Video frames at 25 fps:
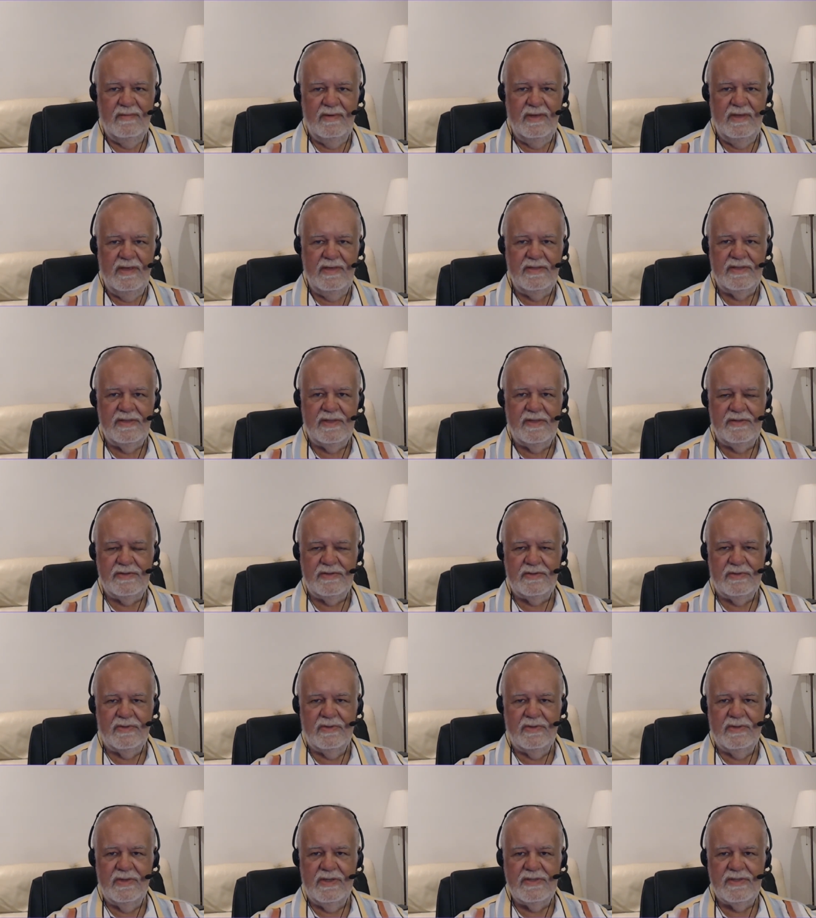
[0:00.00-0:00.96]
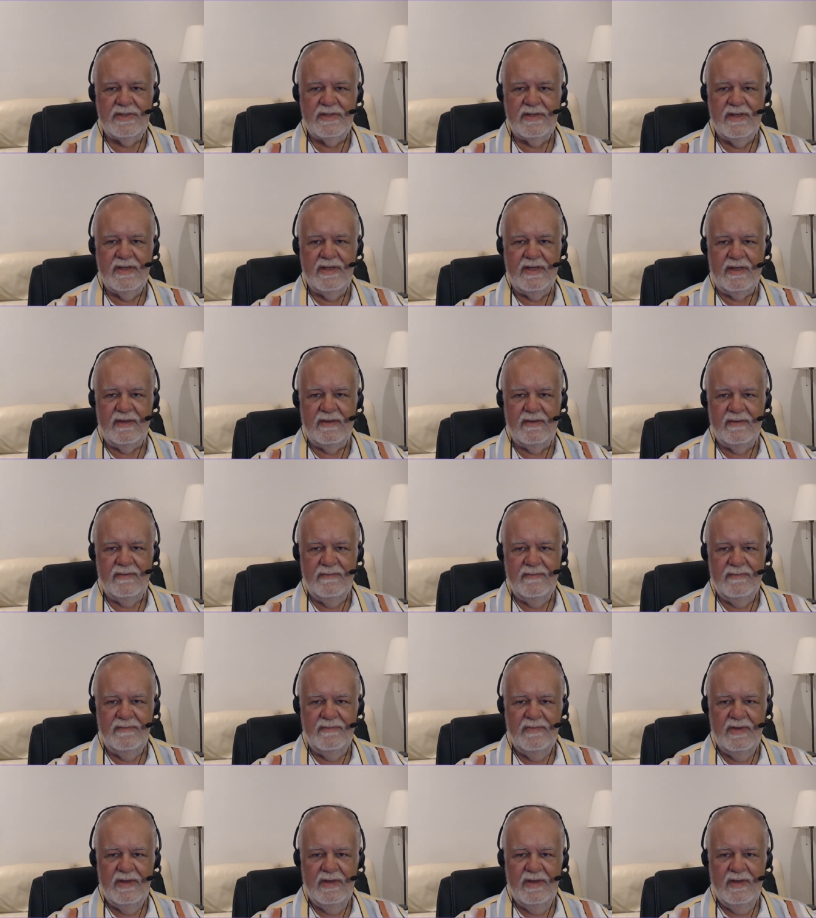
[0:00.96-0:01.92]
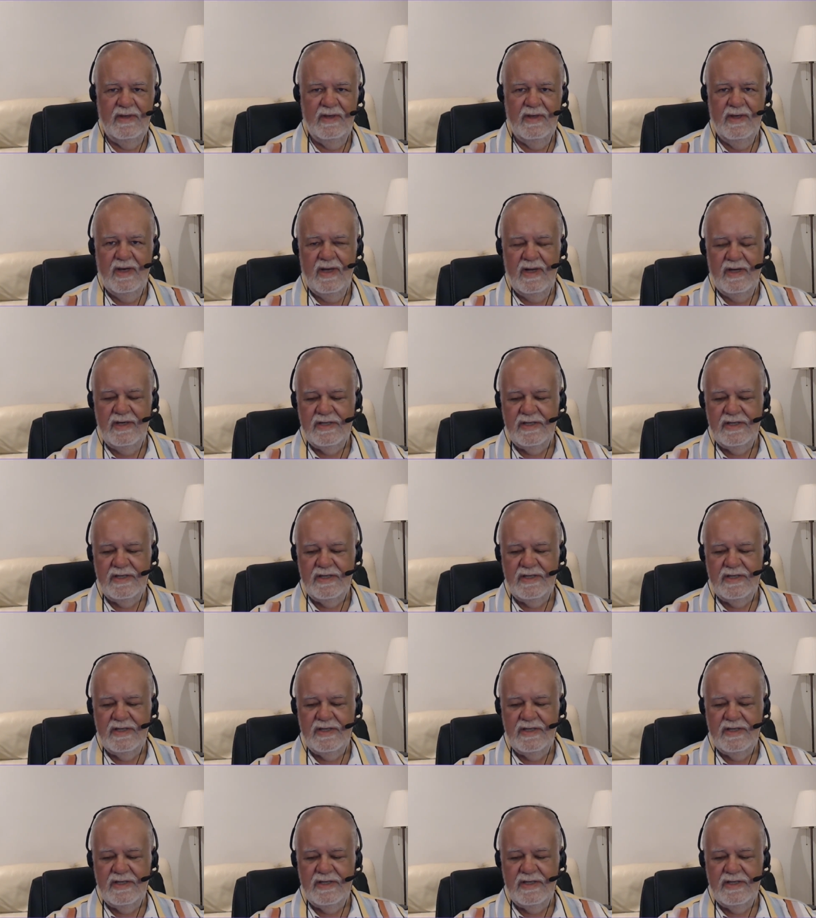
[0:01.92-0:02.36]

is the strongest thing, and